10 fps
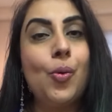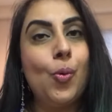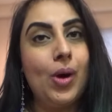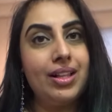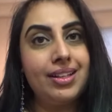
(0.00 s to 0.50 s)

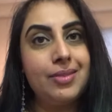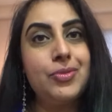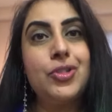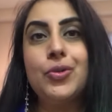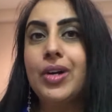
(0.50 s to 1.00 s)
Welcome
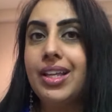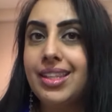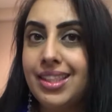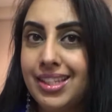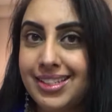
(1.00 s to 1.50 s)
to
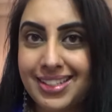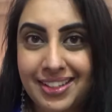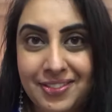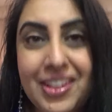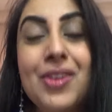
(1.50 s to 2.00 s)
Aditi
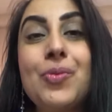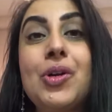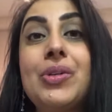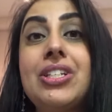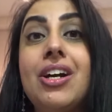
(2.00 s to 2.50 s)
TV,
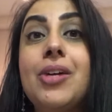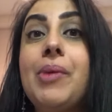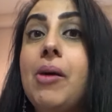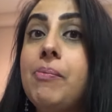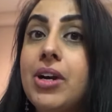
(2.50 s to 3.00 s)
where we talk
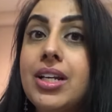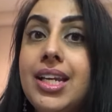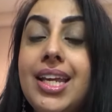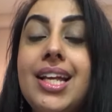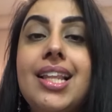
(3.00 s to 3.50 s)
about
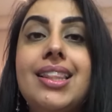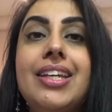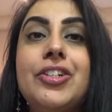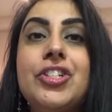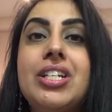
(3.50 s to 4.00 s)
marketing,
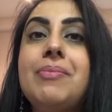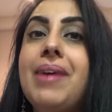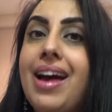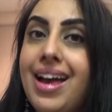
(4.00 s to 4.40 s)
leadership,